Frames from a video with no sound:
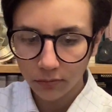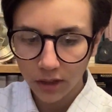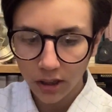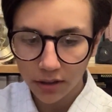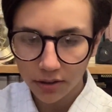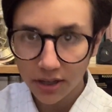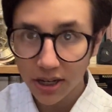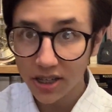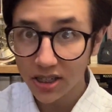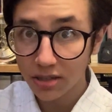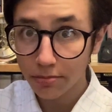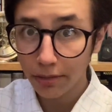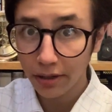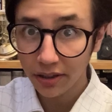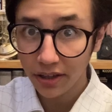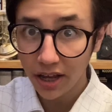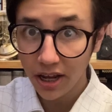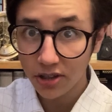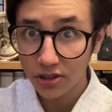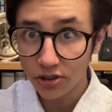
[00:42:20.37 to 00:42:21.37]
Tested by
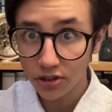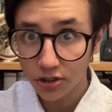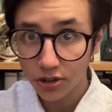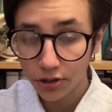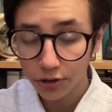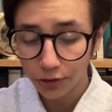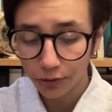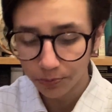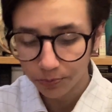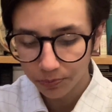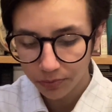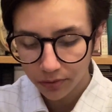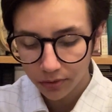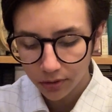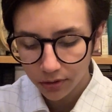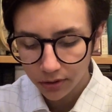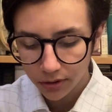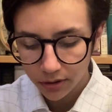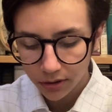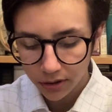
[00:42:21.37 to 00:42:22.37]
the ages, too.
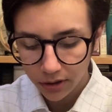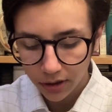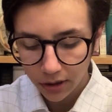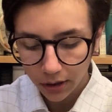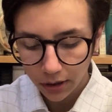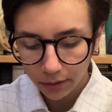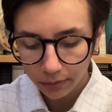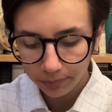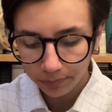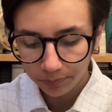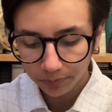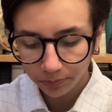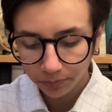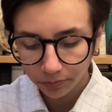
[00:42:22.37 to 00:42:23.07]
And